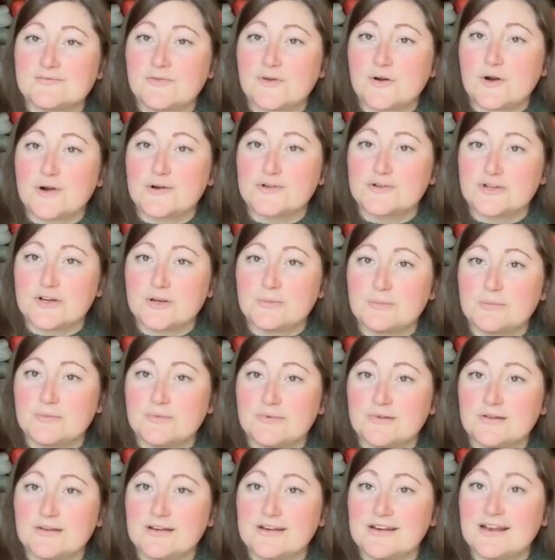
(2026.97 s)
for our trip
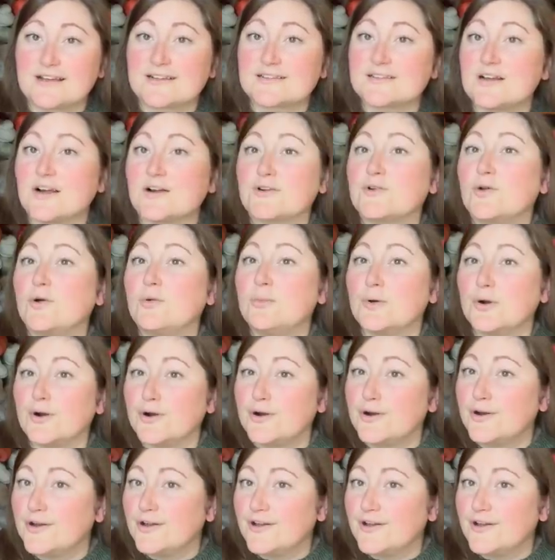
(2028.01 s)
next October.